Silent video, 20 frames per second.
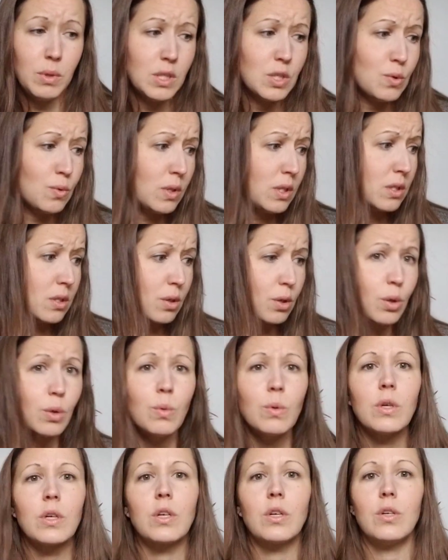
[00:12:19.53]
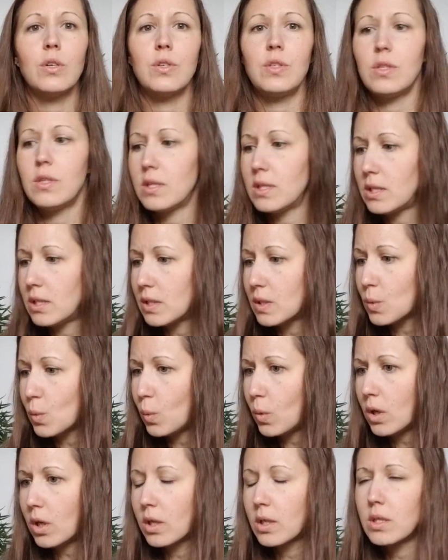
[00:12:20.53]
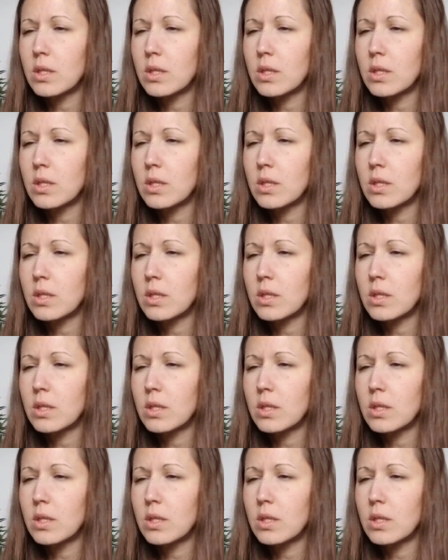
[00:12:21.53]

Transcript: Do these coworkers? Does this work?